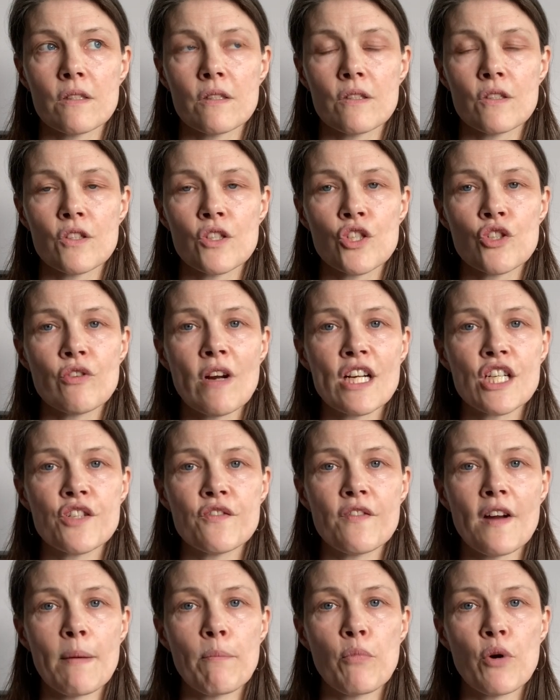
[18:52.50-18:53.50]
stretch
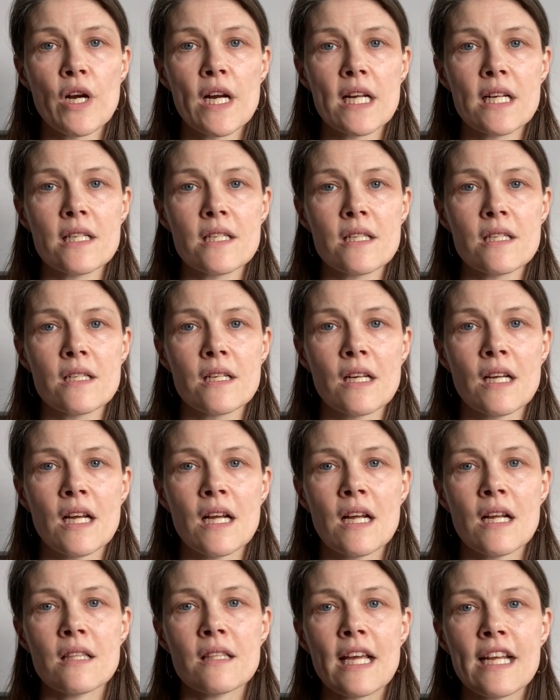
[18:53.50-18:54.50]
fabrics,
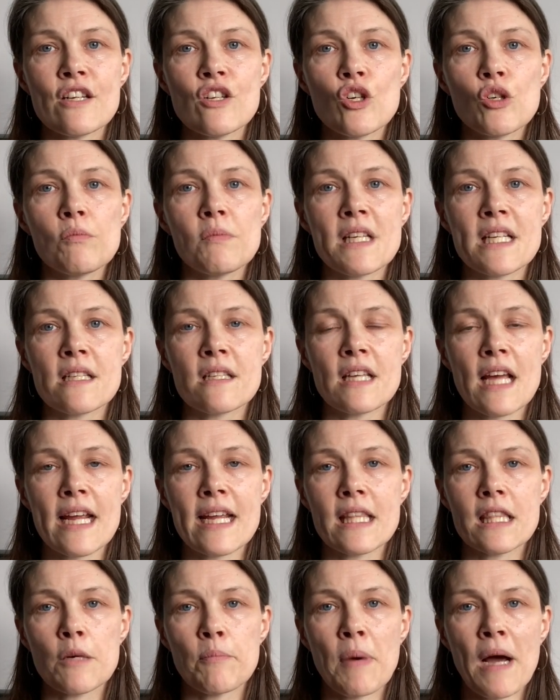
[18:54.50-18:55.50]
they normally say
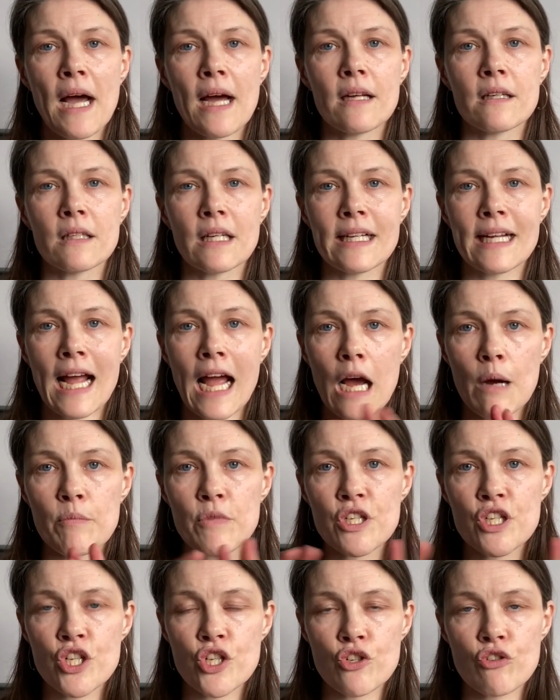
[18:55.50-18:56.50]
in the pattern like how much
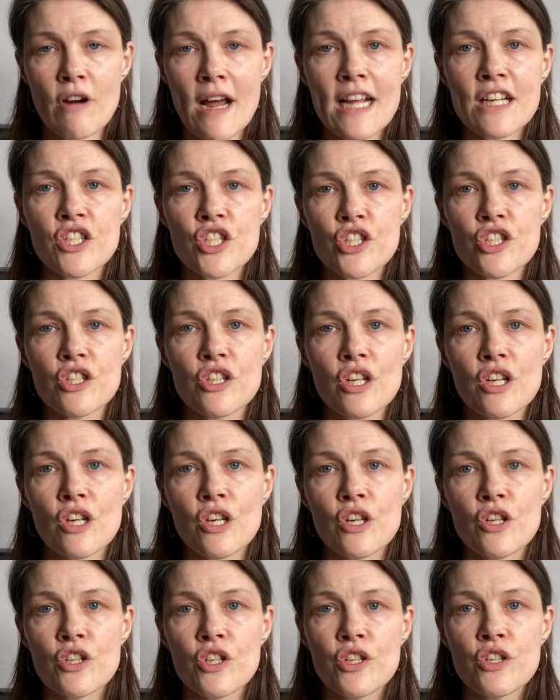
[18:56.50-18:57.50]
stretch
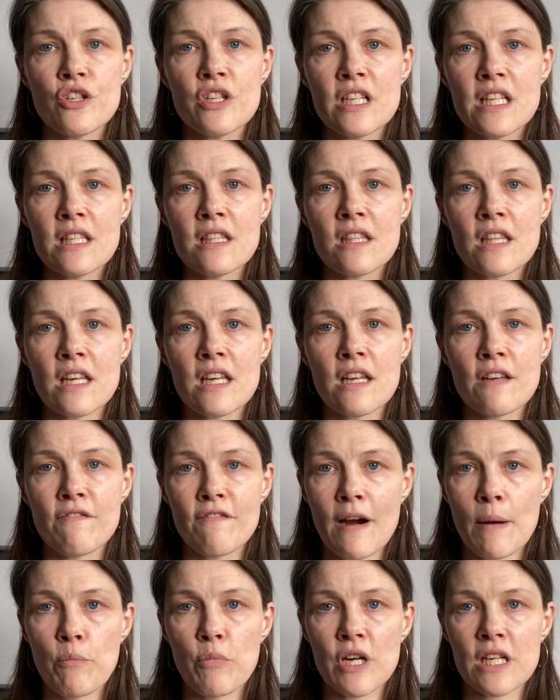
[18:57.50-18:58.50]
you need the
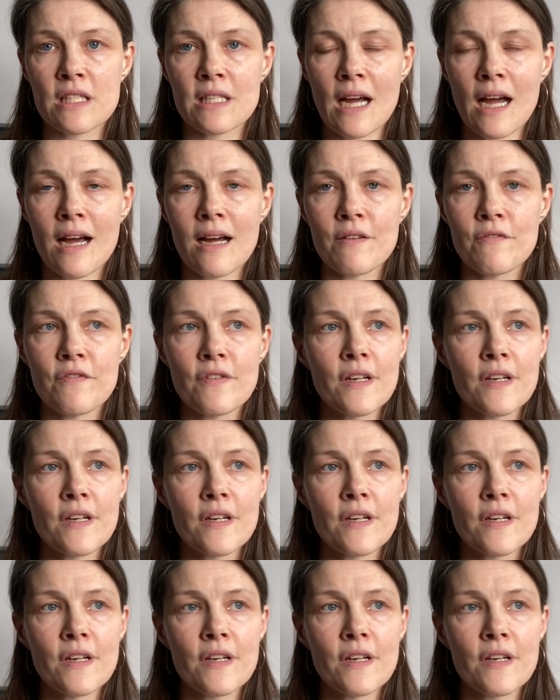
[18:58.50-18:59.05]
fabric to have.